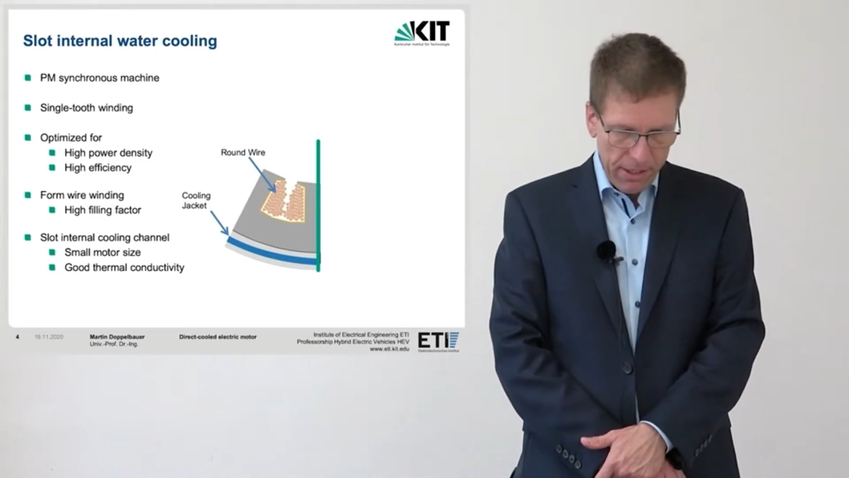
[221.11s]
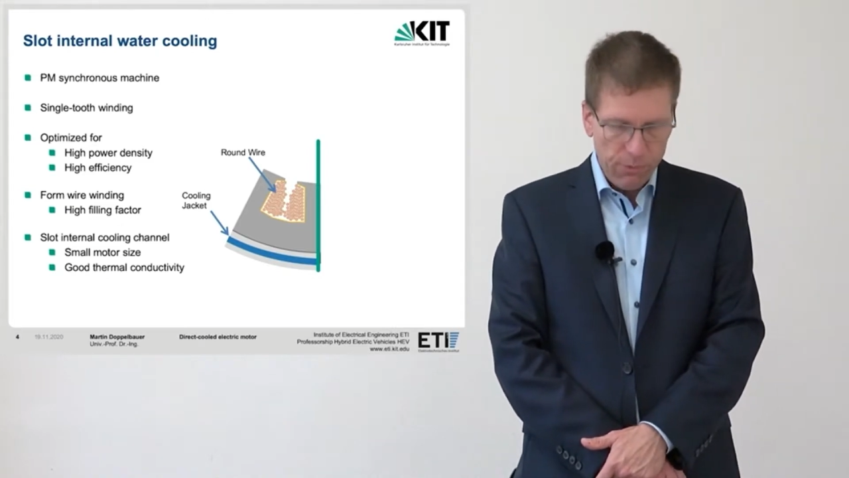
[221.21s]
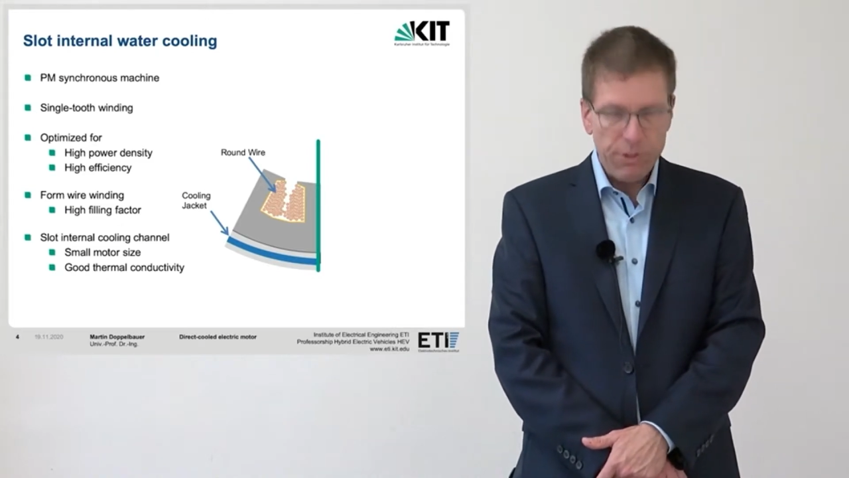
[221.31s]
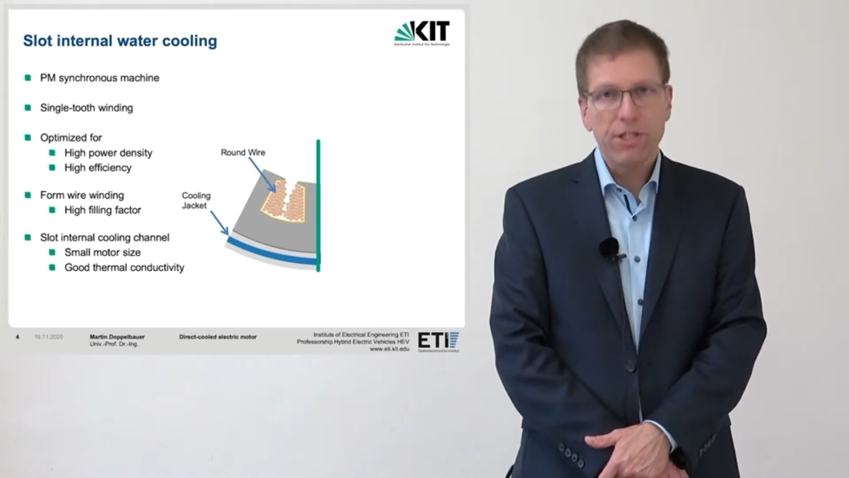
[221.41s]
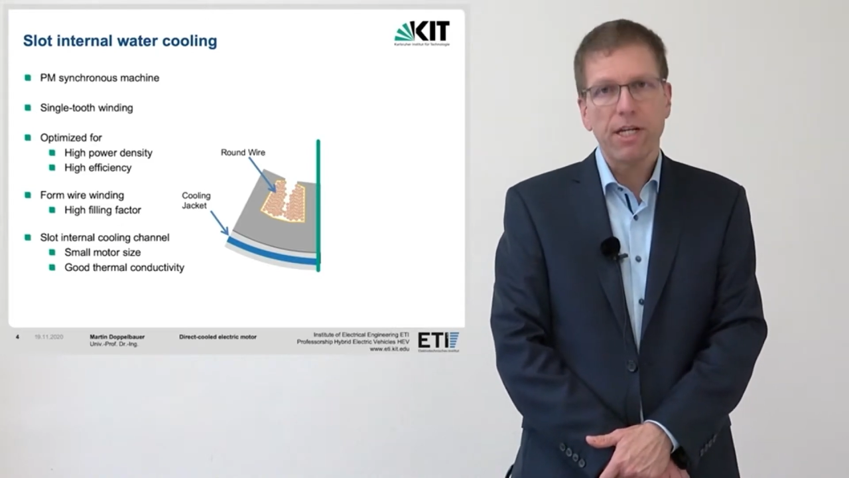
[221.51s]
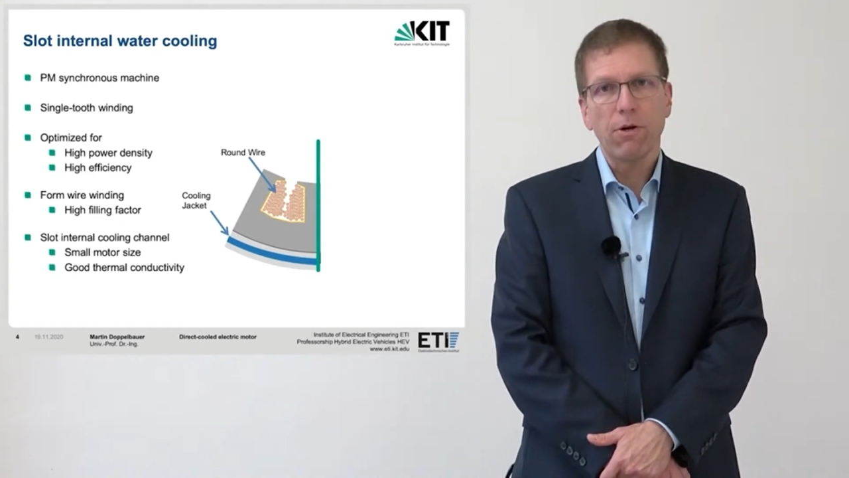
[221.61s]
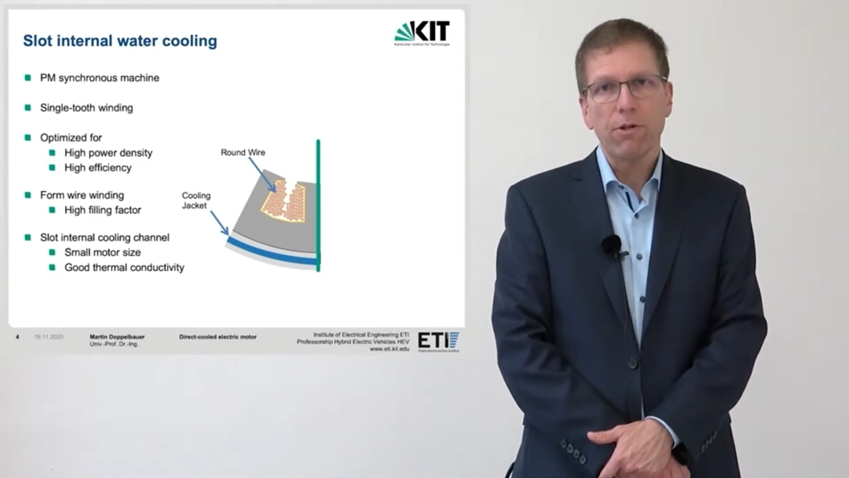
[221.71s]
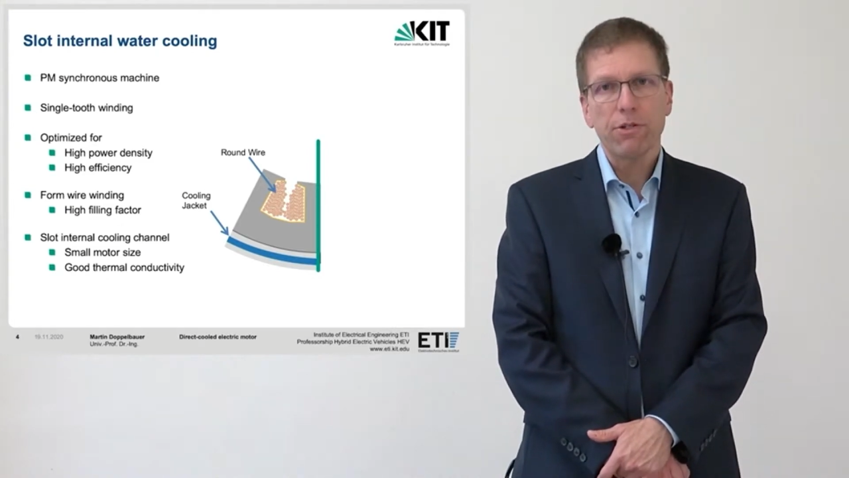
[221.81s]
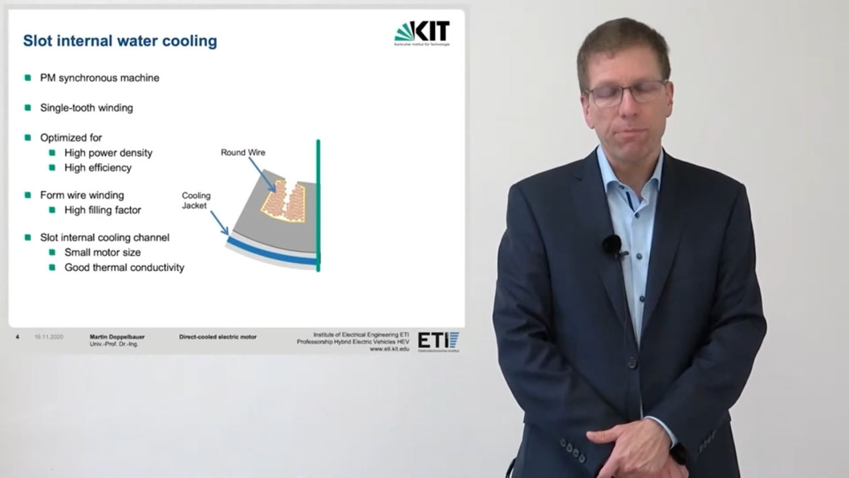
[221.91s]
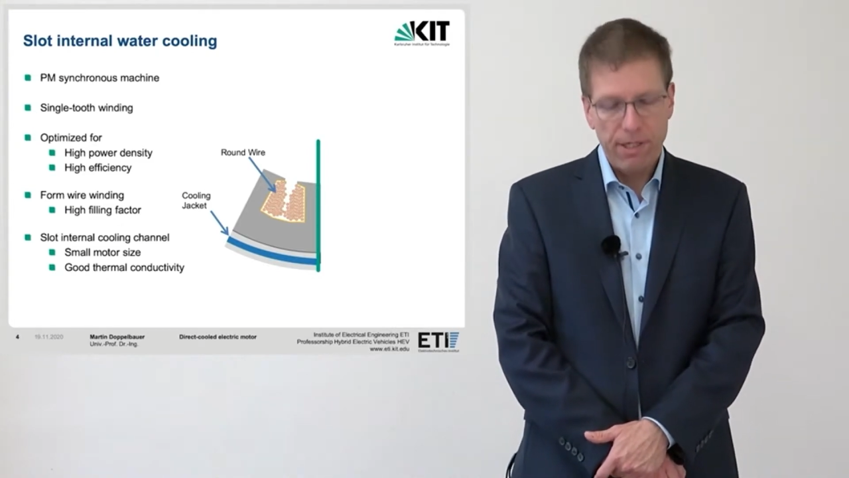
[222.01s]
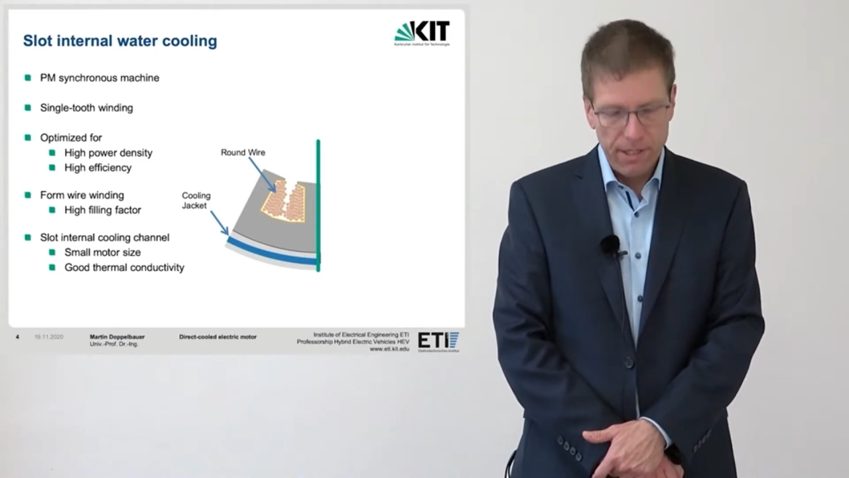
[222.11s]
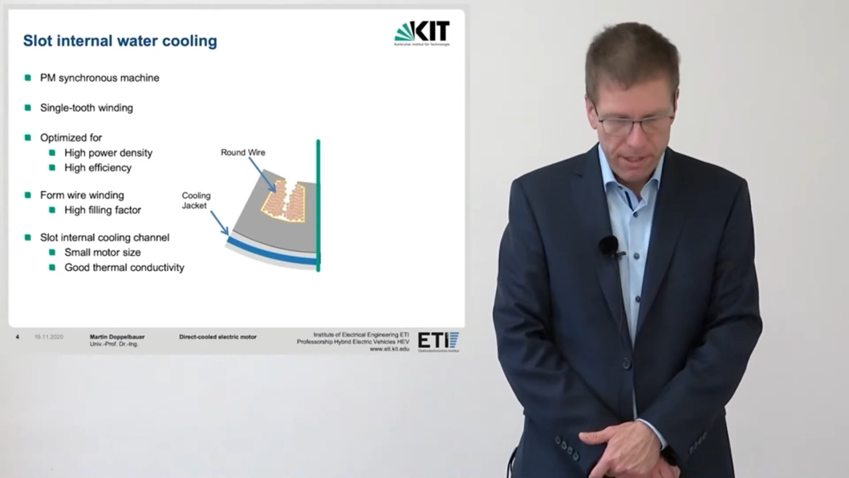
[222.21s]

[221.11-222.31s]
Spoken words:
which can also be